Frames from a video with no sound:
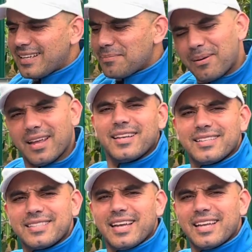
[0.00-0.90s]

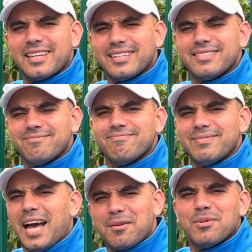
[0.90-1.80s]
place and
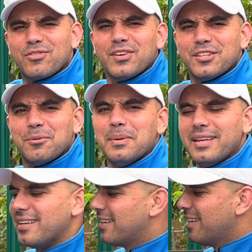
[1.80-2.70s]
atmosphere to
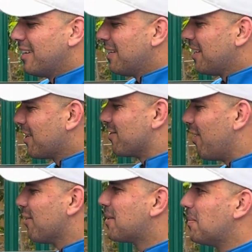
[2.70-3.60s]
be, because
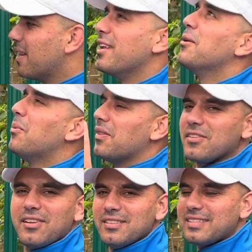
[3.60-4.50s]
ultimately when the
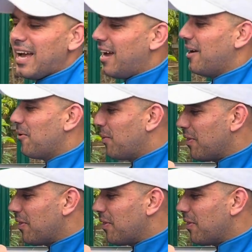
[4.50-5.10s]
sun's out, when